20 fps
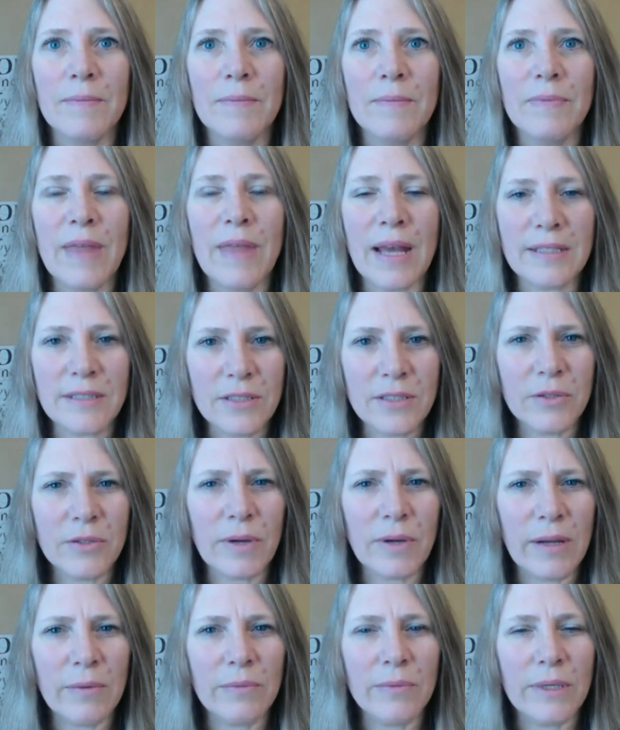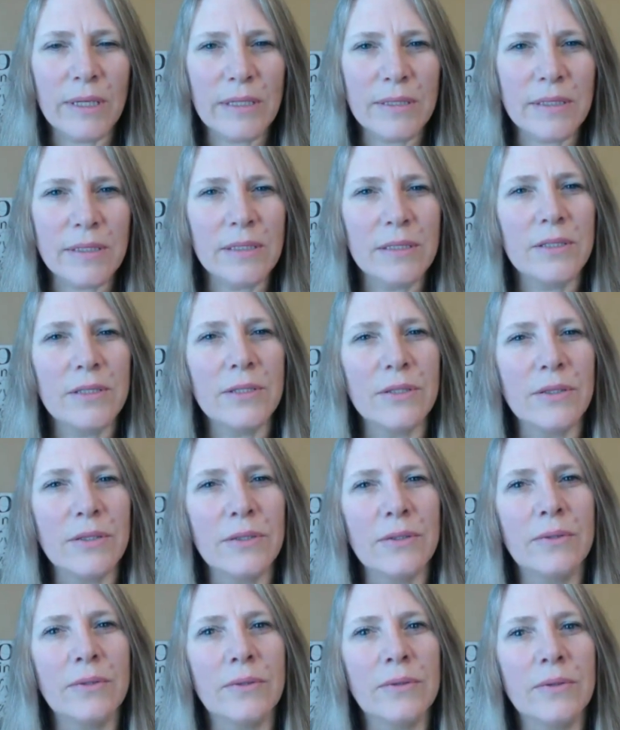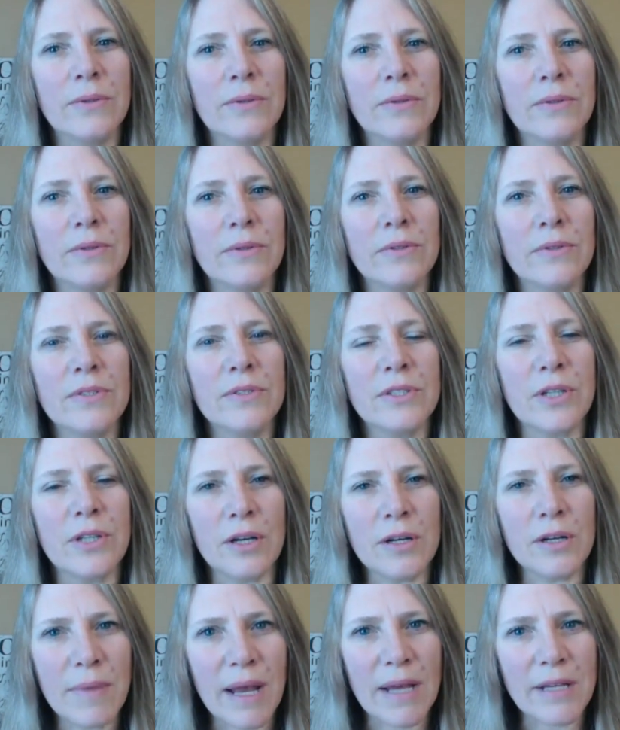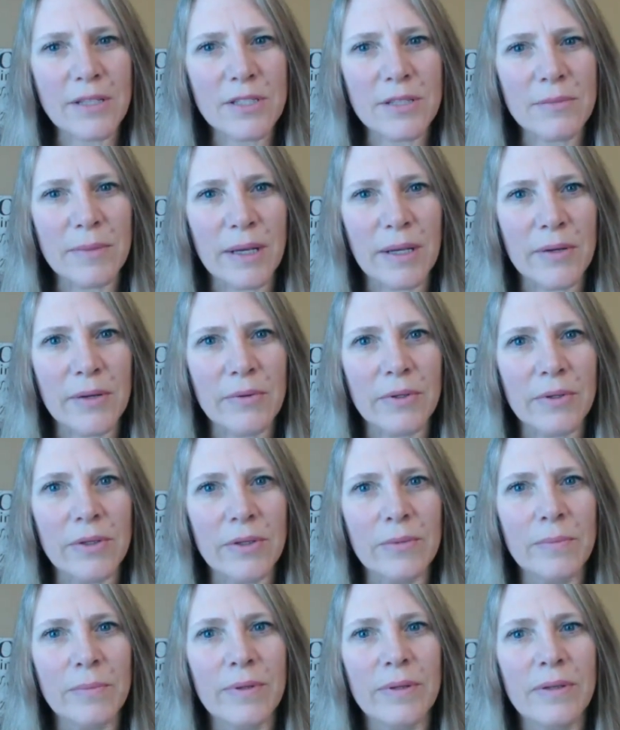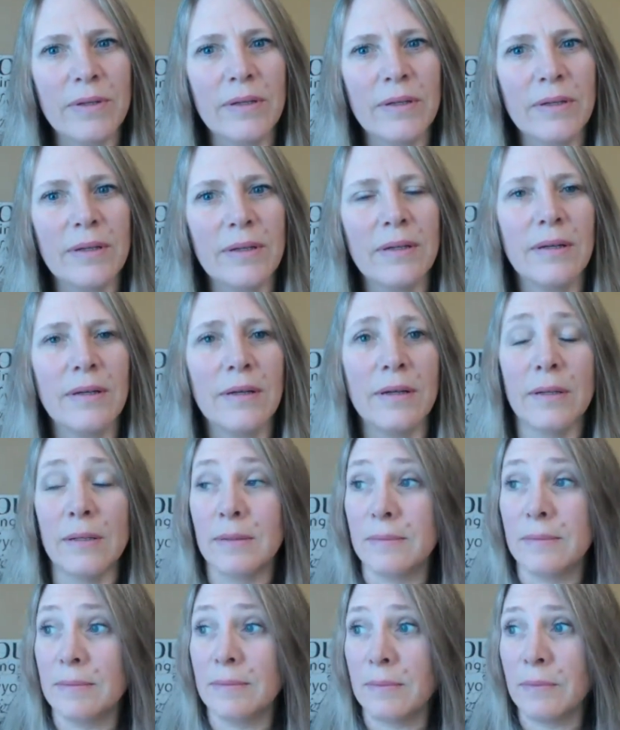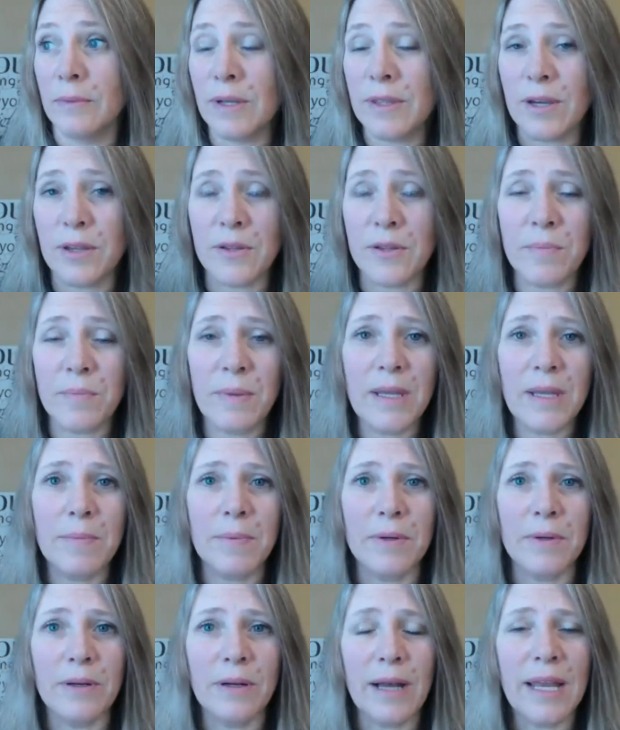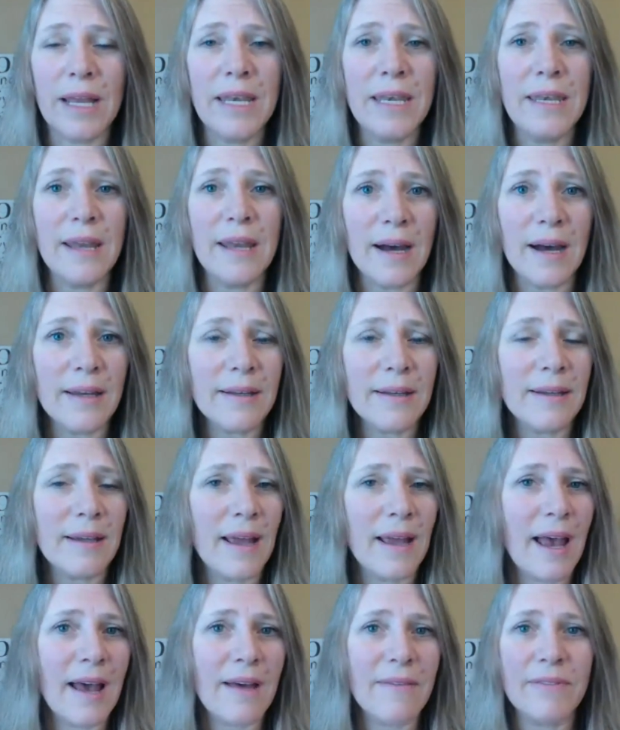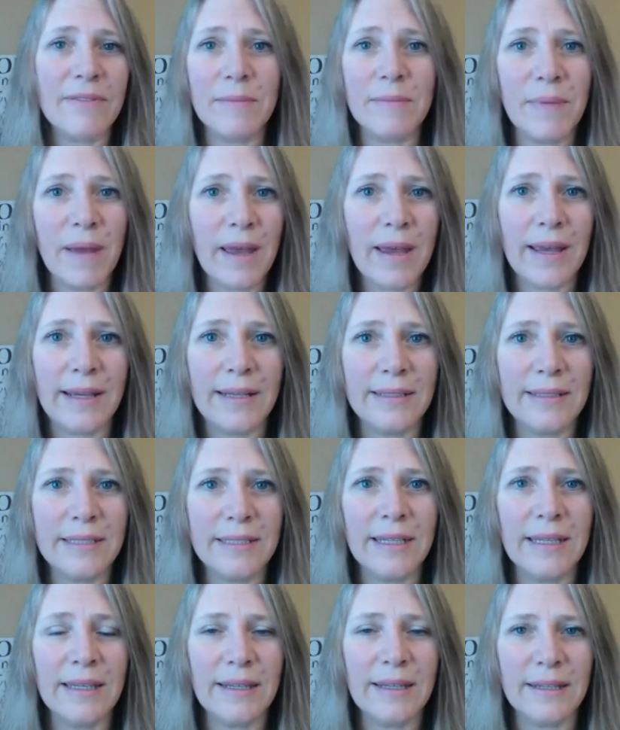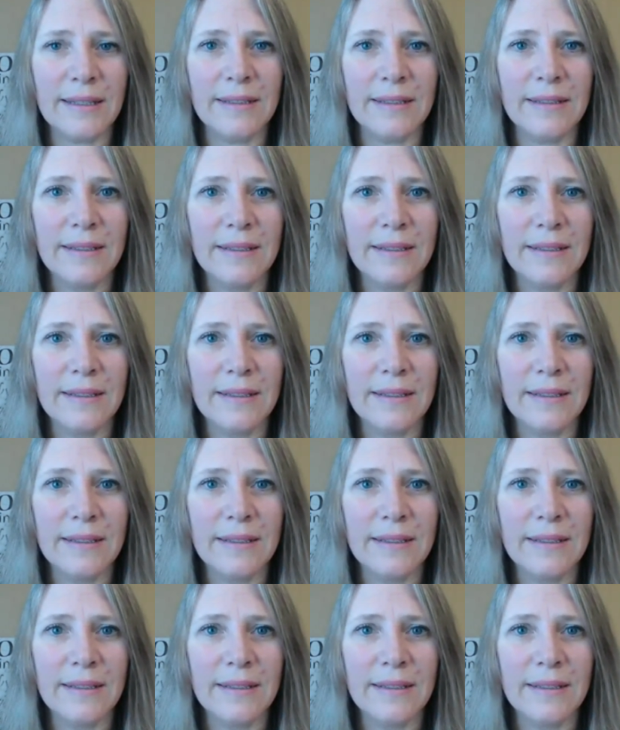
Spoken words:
that's a great reason to start a mastermind group with other people and not have them pay to get in.